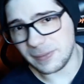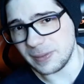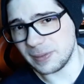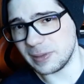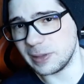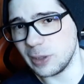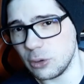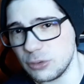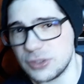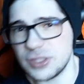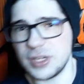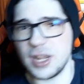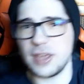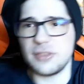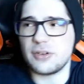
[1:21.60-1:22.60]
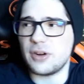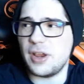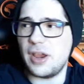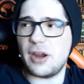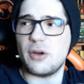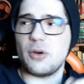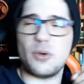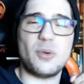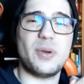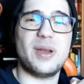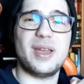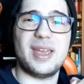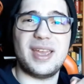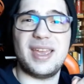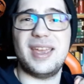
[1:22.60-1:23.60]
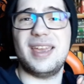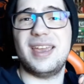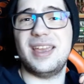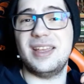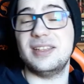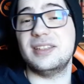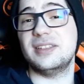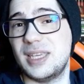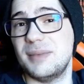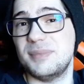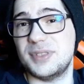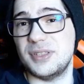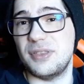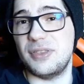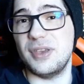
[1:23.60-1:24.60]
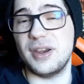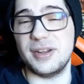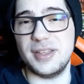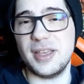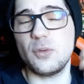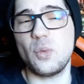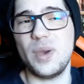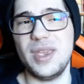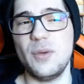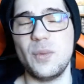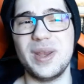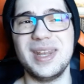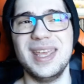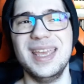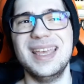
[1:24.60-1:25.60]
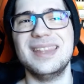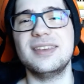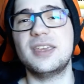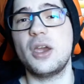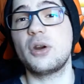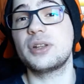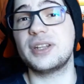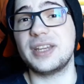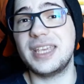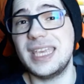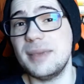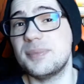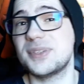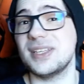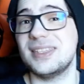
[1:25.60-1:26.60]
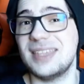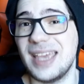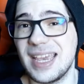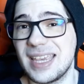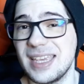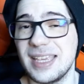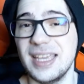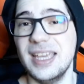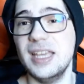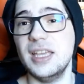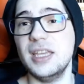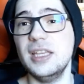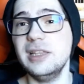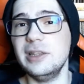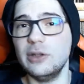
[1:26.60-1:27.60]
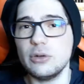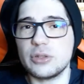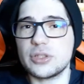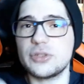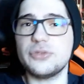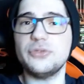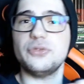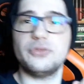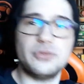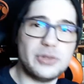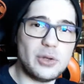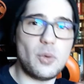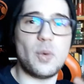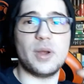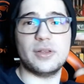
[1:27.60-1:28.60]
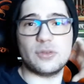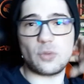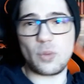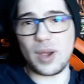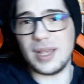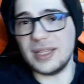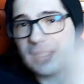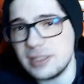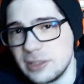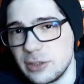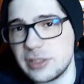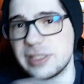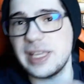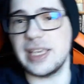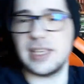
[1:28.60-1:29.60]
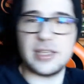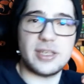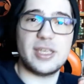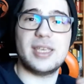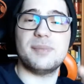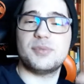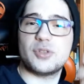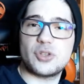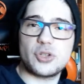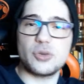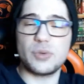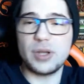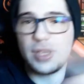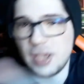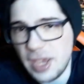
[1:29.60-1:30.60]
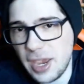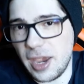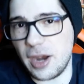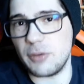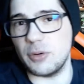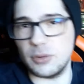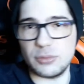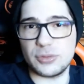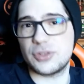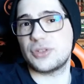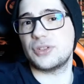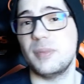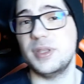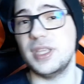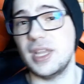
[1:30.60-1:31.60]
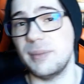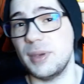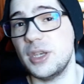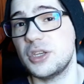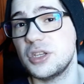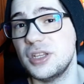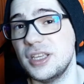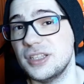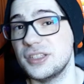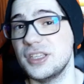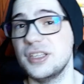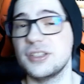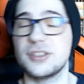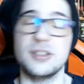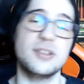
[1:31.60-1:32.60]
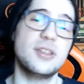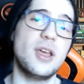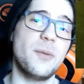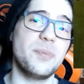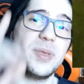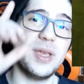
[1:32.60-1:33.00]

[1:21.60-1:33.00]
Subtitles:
loads another arrow and keeps it there. That way, when the character keeps attacking, it looks fluent, right? It looks like he keeps shooting arrows, but the animation is instant. Now,